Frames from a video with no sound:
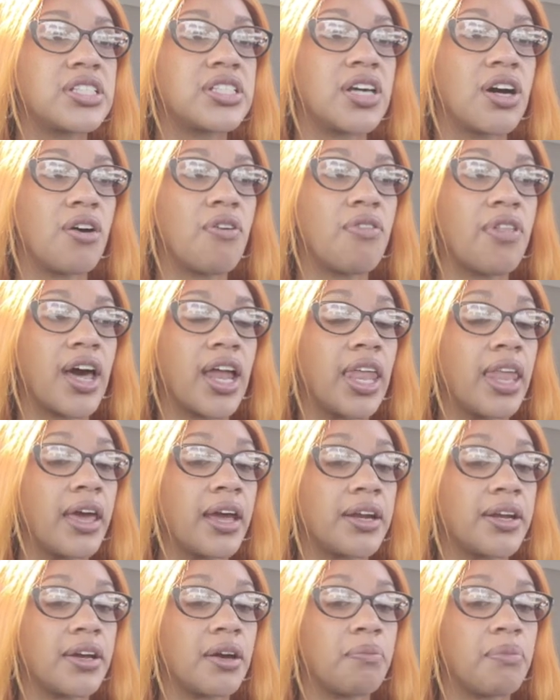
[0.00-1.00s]
tell that
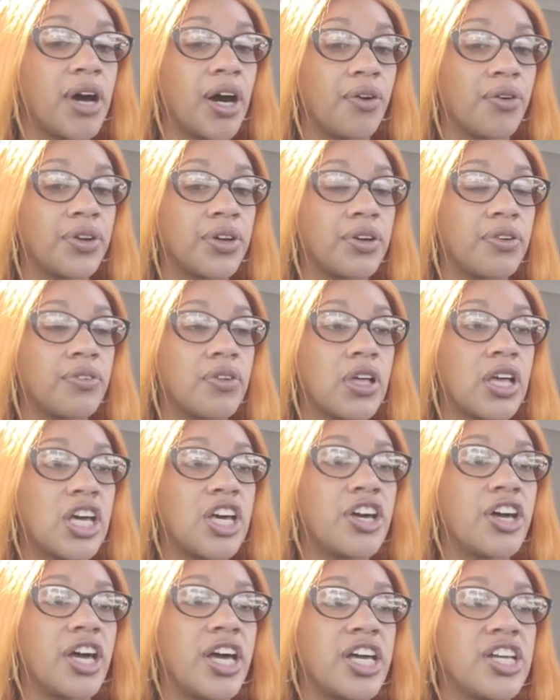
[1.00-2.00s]
lady about it.
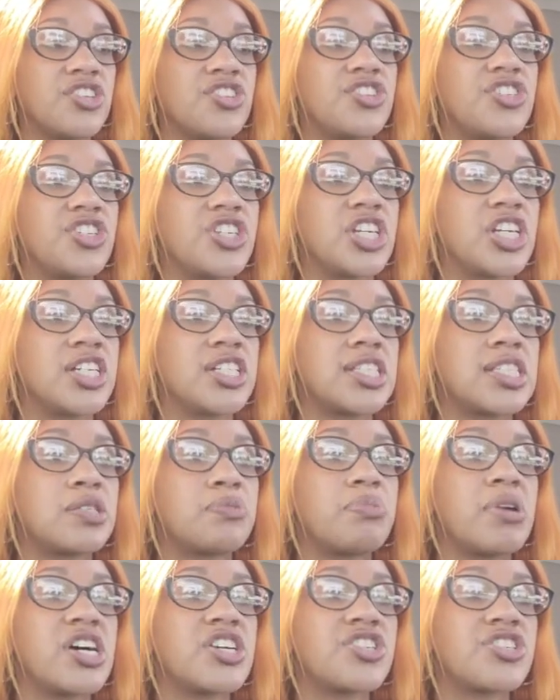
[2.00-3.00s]
And she
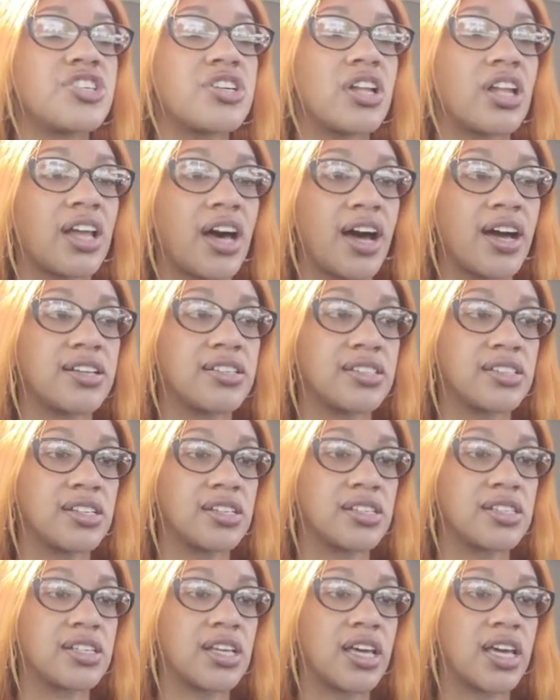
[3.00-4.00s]

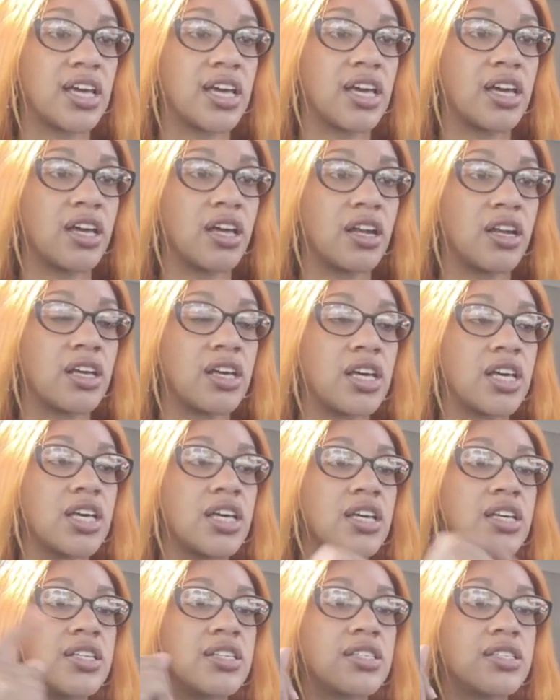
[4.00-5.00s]
specializes in
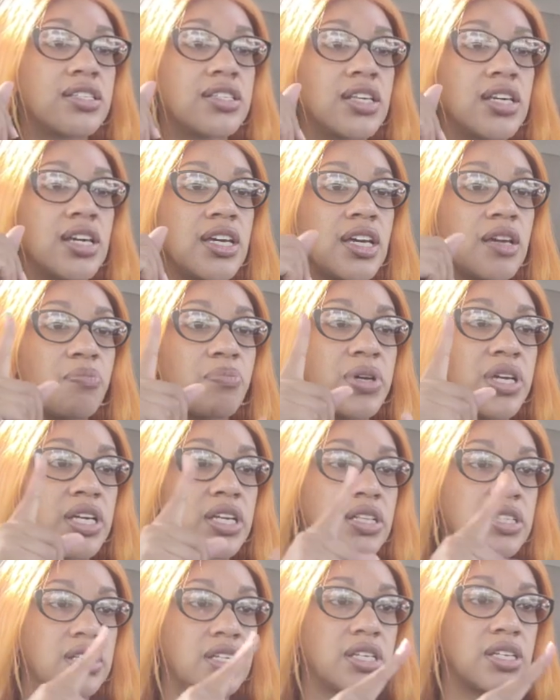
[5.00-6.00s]

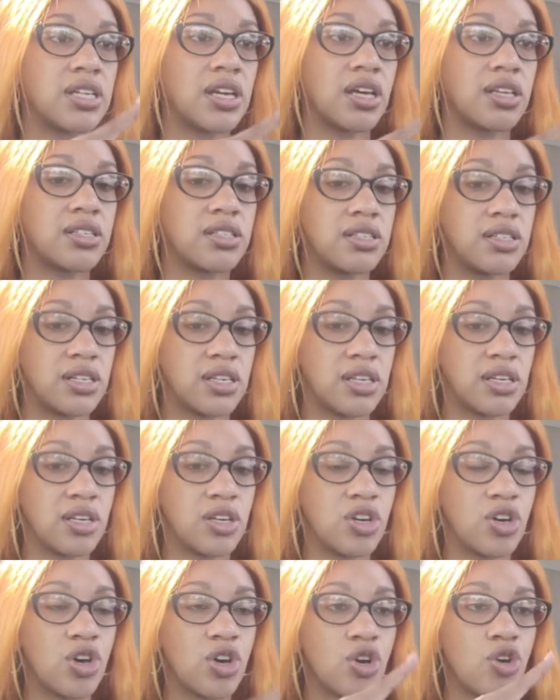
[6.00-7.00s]
CPTSD
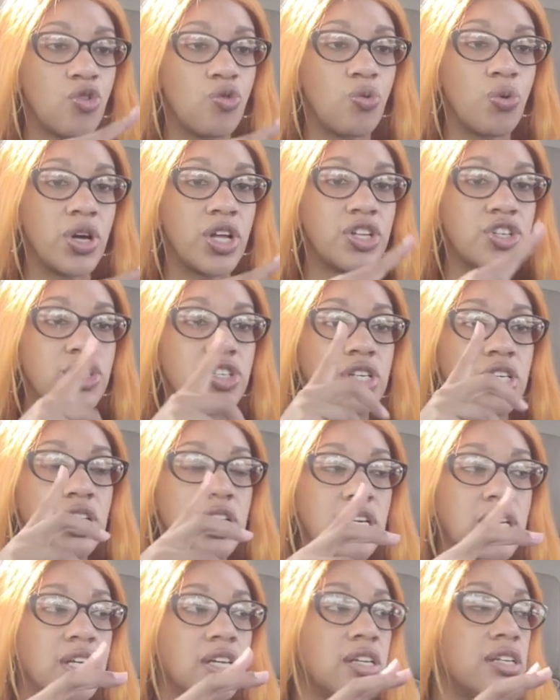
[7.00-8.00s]
which
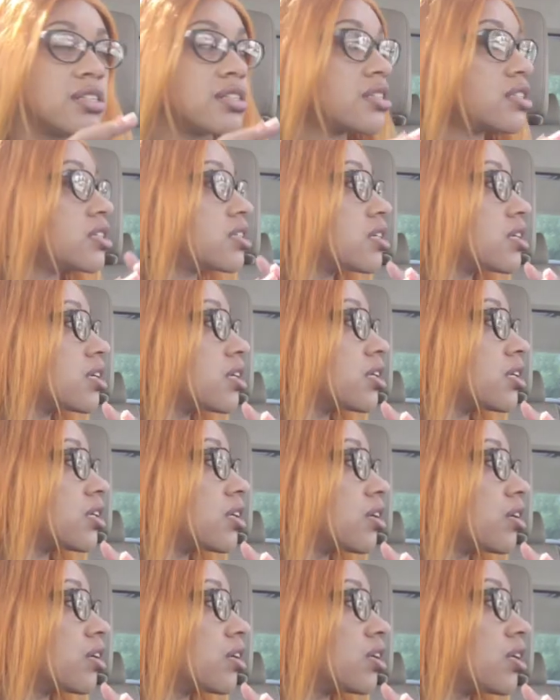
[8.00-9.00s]
is
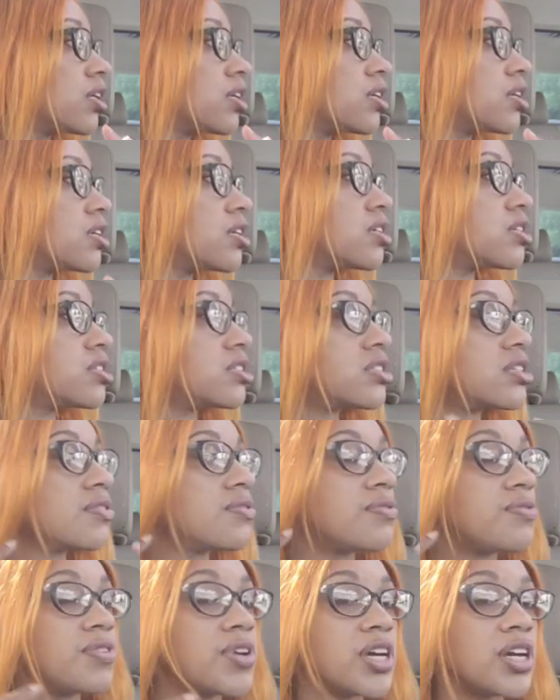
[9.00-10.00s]

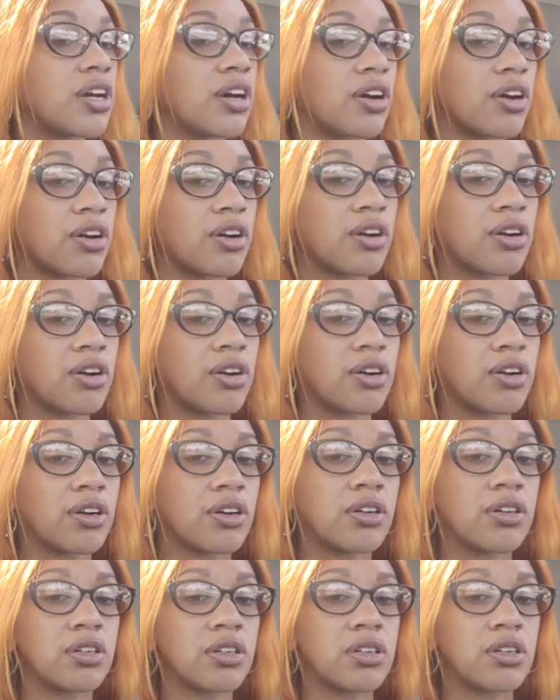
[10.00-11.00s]
severe
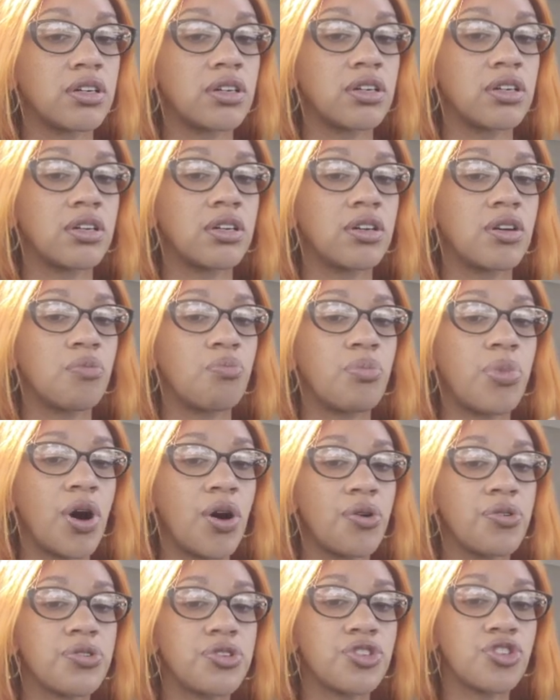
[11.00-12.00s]

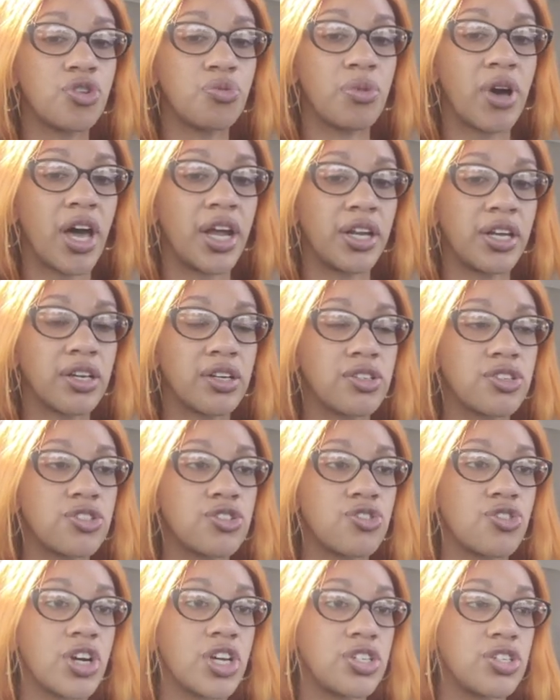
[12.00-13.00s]
post traumatic
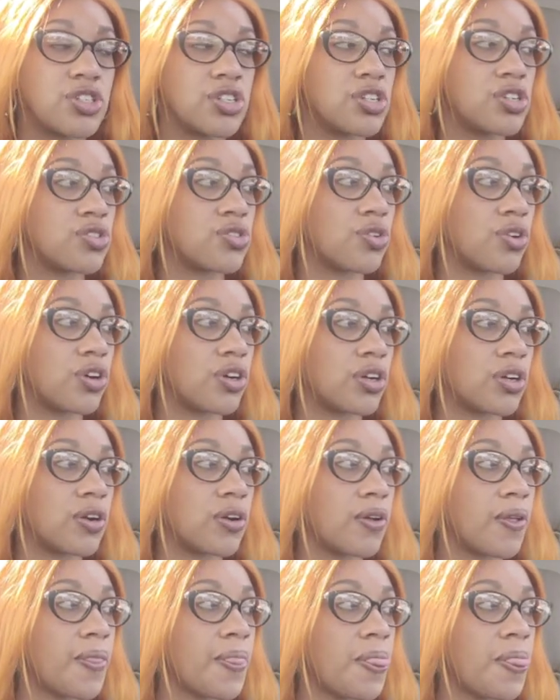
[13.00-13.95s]
stress disorder.